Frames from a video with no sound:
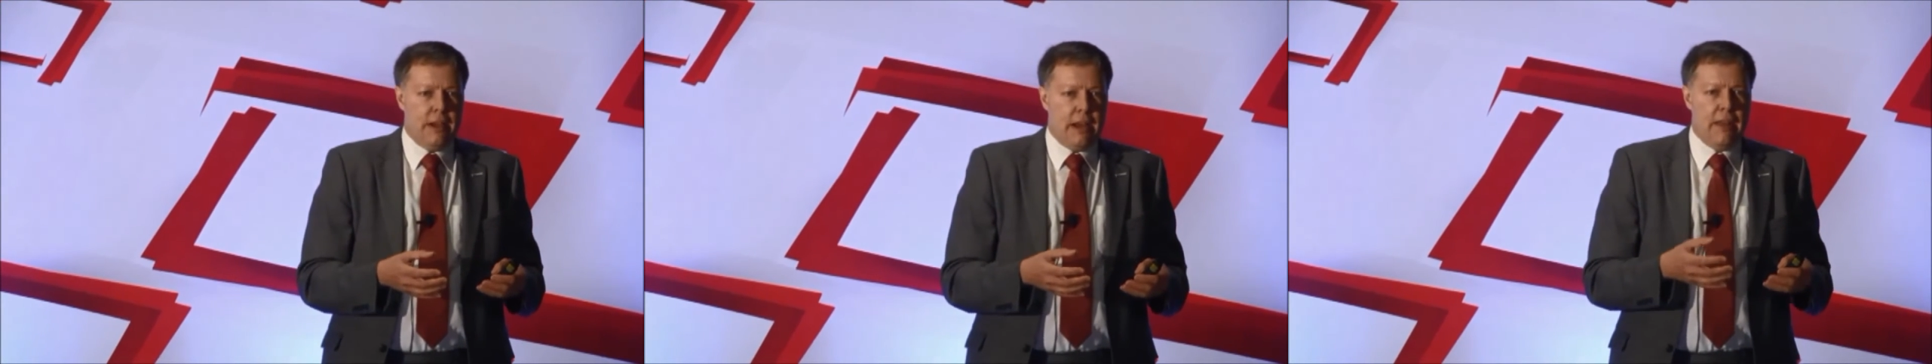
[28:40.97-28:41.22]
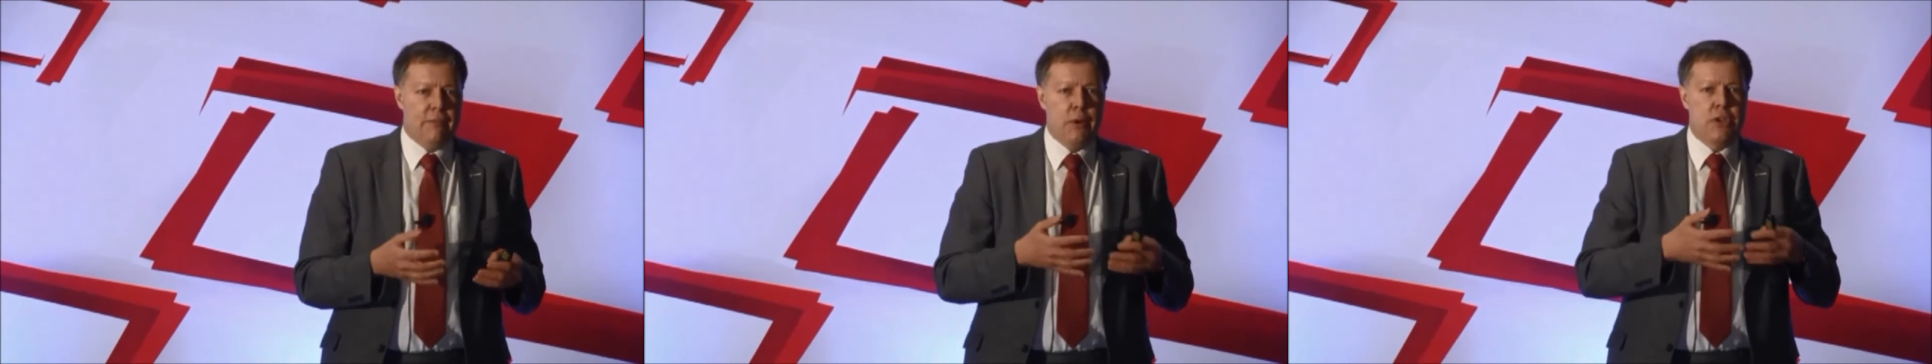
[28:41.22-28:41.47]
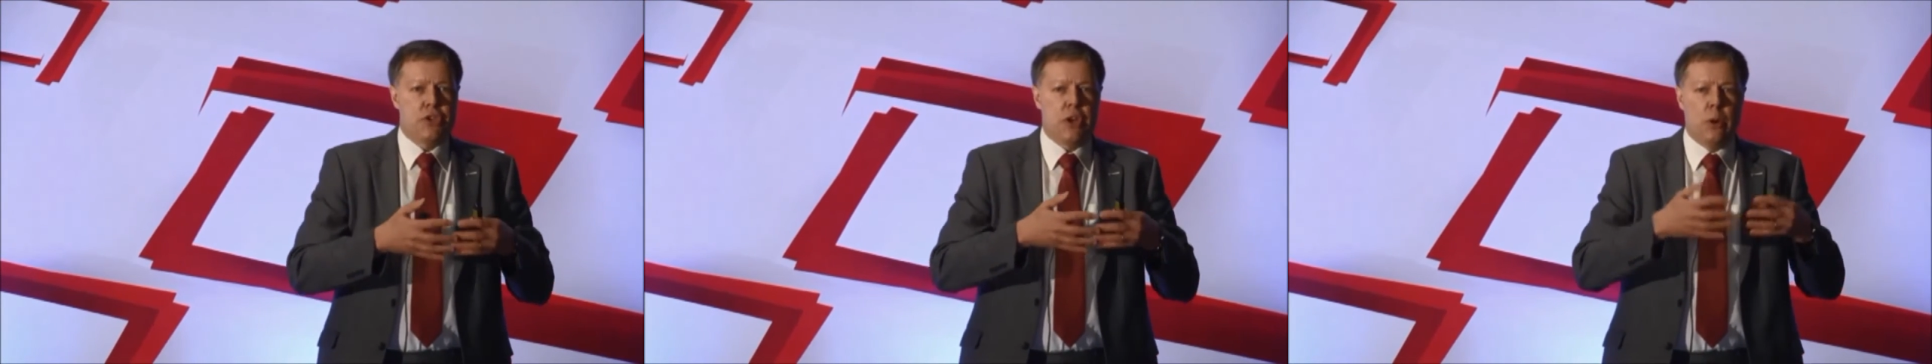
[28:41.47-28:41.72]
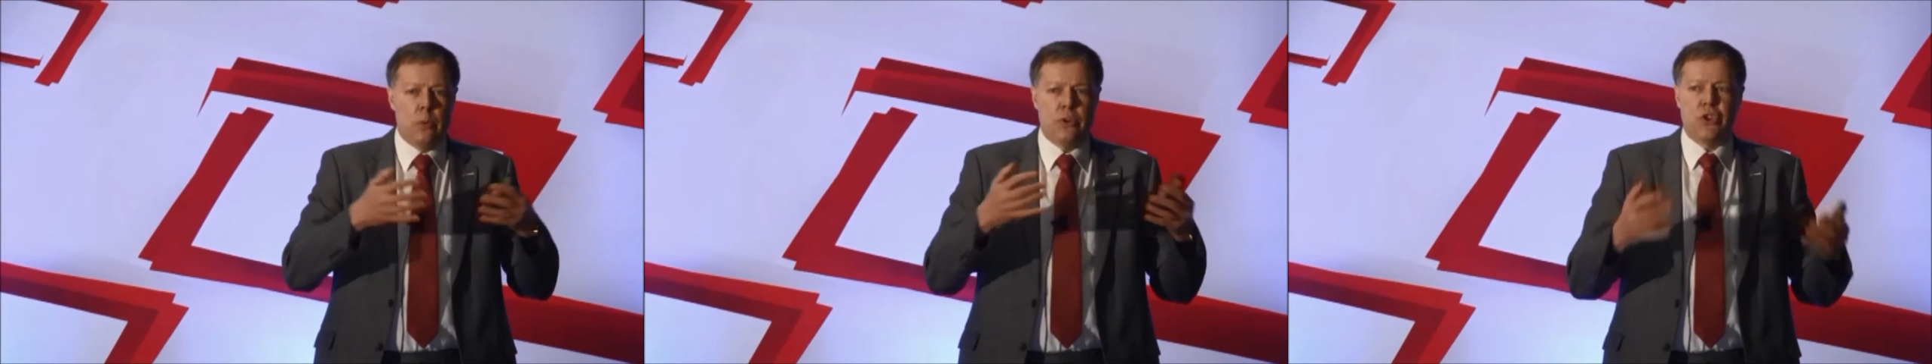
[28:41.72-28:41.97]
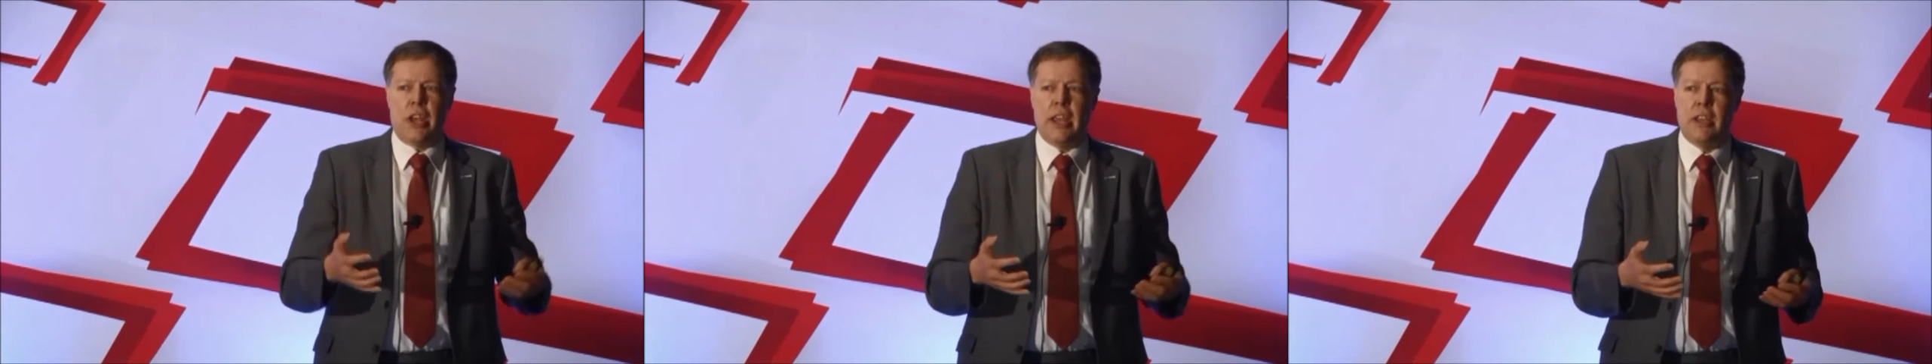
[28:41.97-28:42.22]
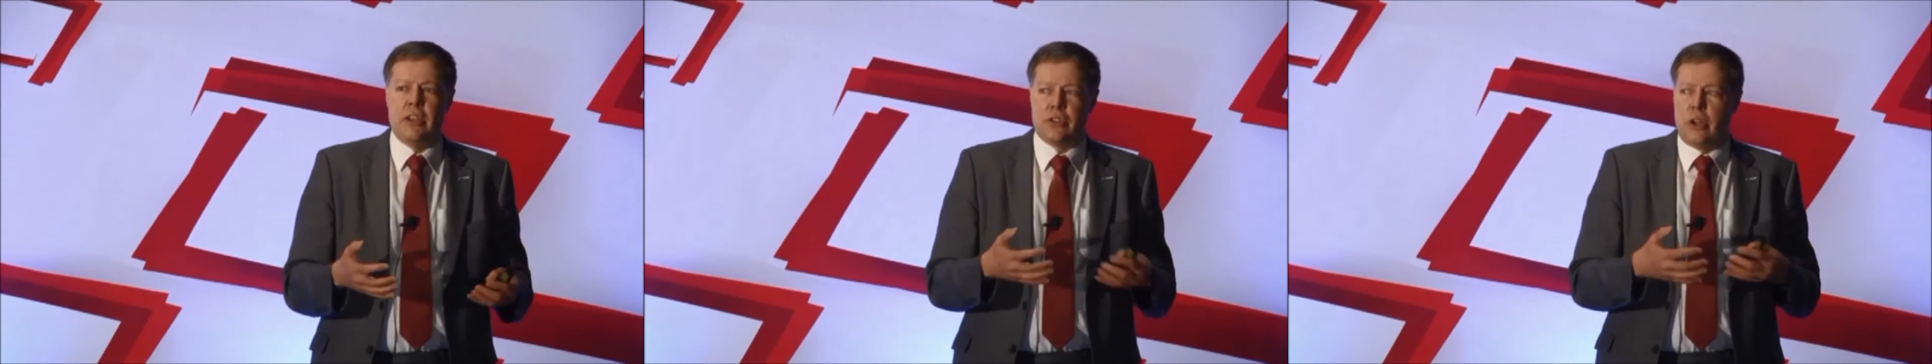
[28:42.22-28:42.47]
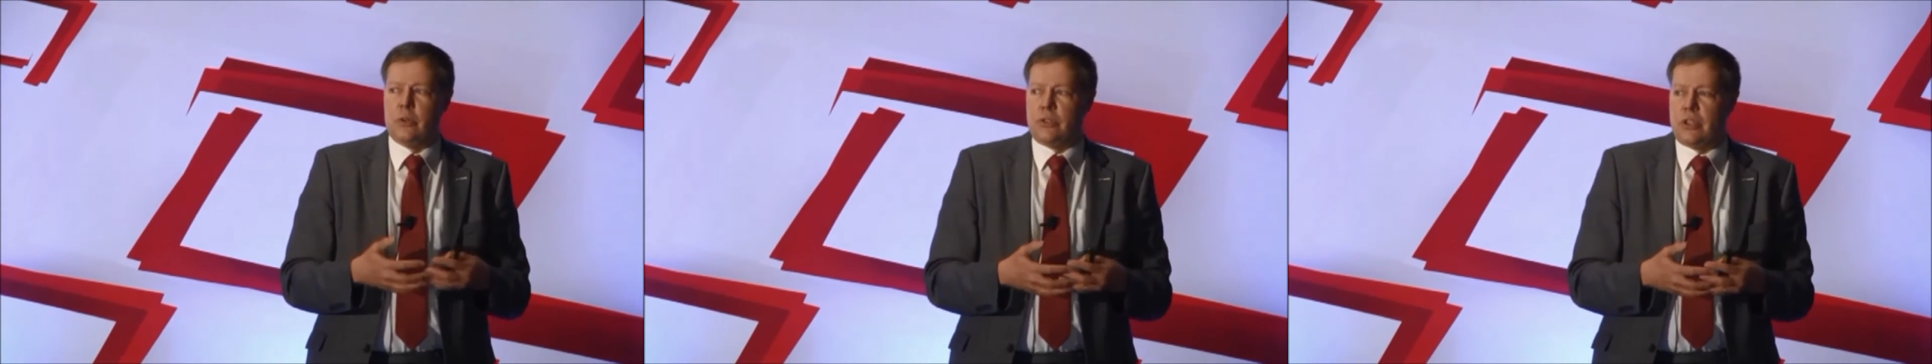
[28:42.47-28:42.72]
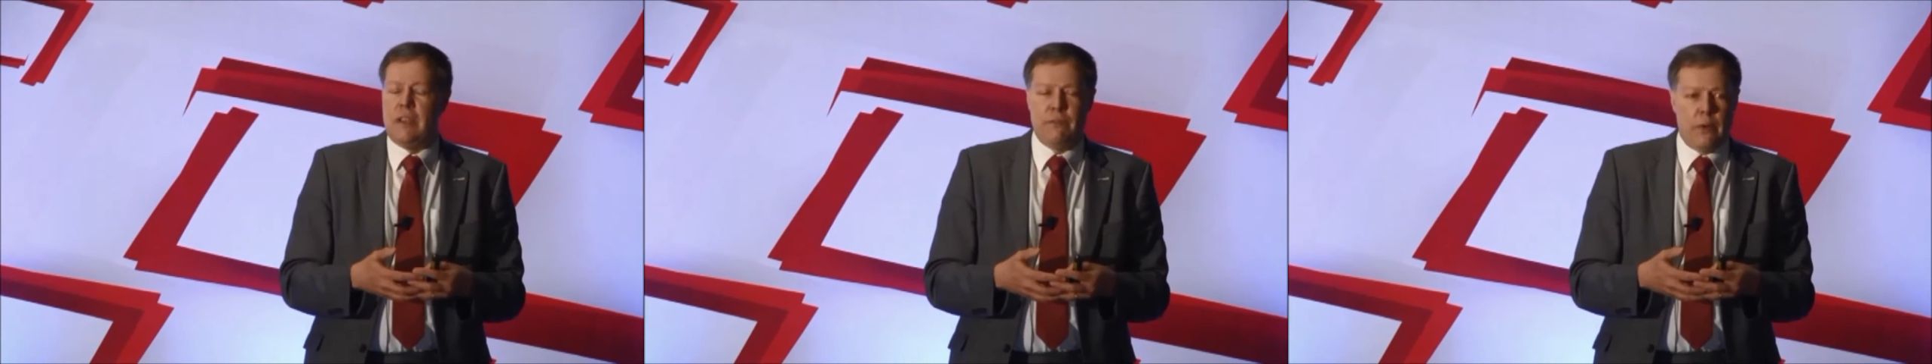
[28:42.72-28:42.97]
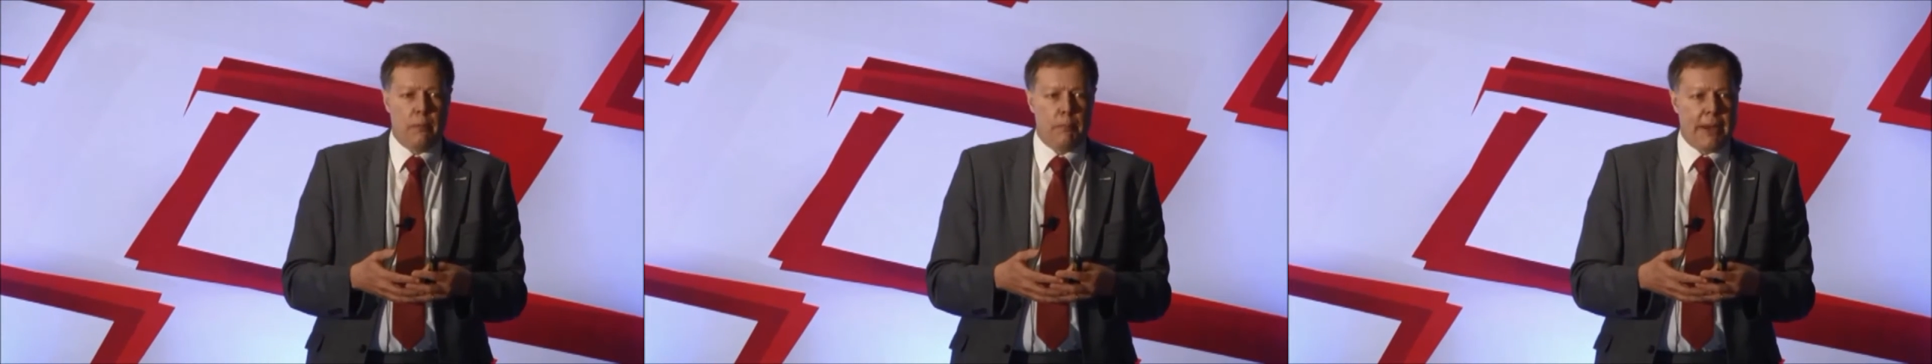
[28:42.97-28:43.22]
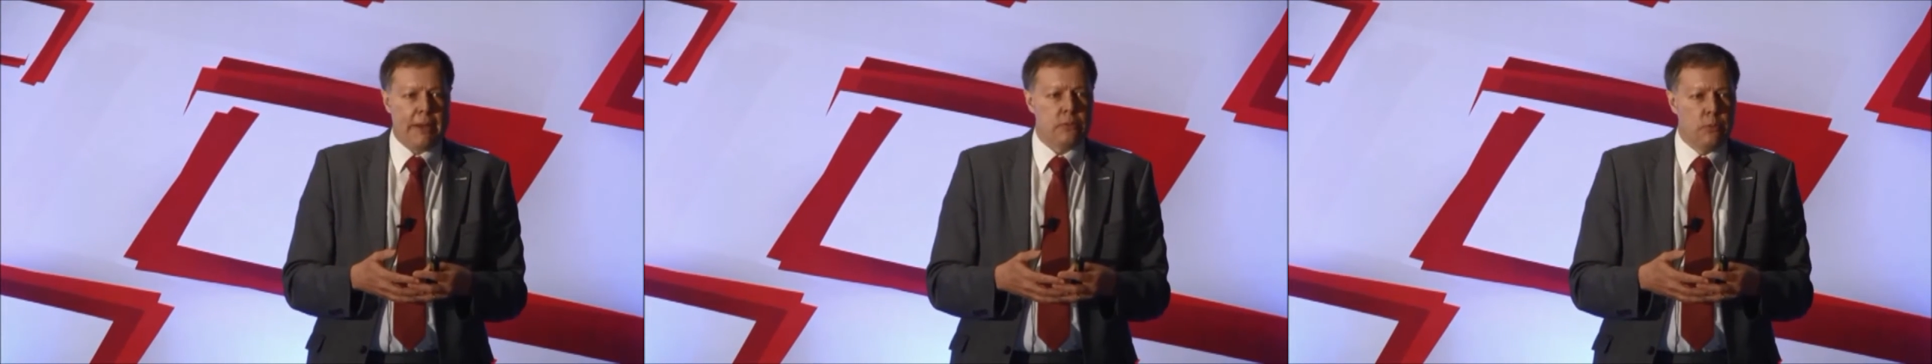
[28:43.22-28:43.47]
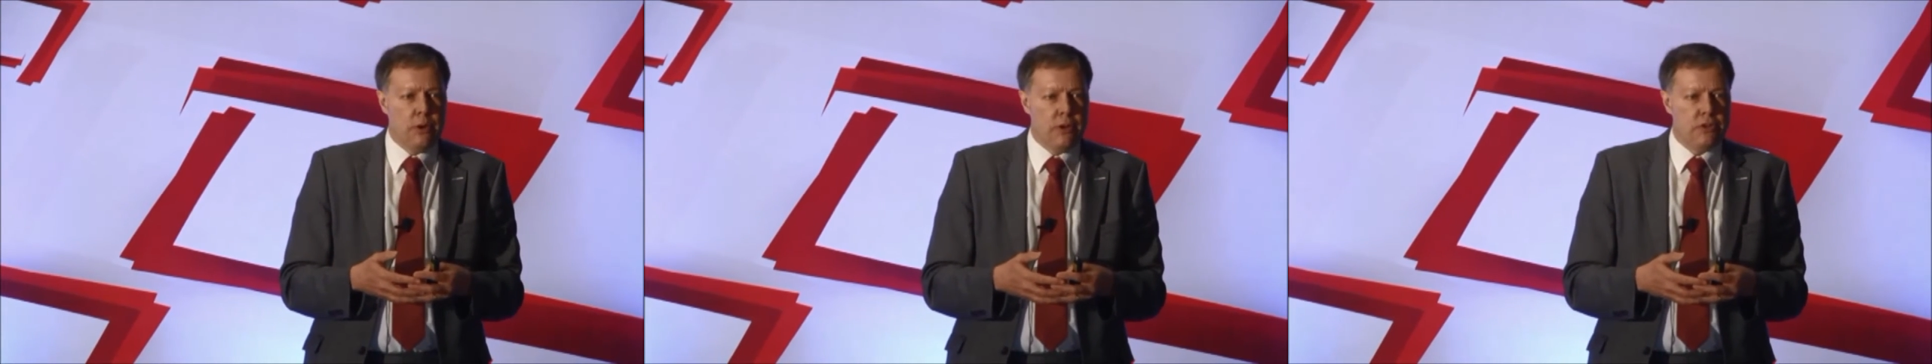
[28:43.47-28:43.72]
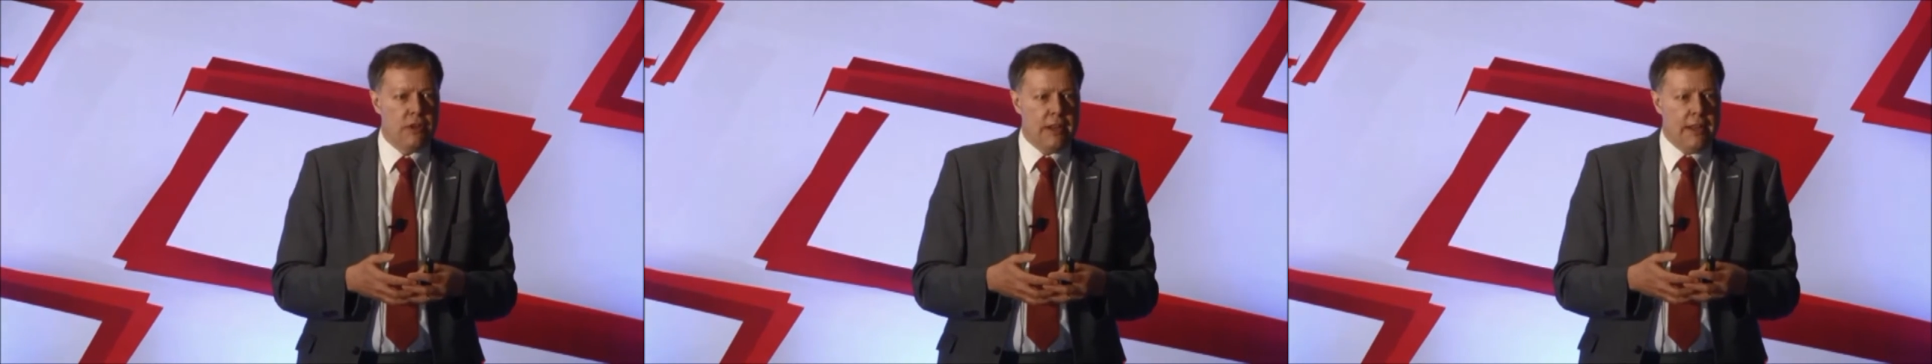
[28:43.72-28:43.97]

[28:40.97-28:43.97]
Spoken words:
And if we don't change those default passwords,